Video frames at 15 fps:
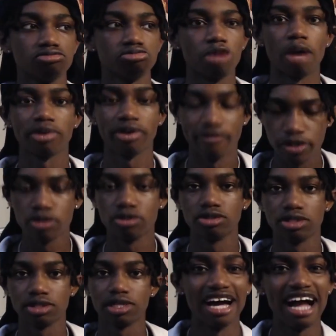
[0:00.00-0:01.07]
I'm confused.
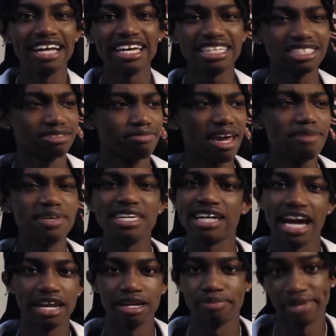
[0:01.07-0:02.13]
I guess maybe he
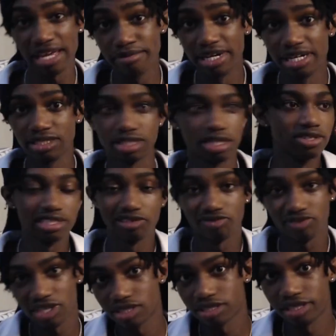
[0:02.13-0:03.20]
got the play button, so it's
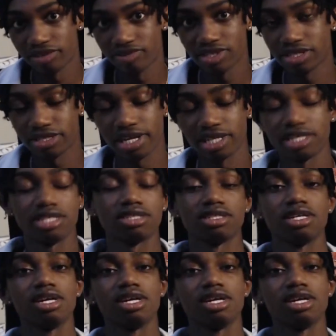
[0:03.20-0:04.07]
official, official, I guess.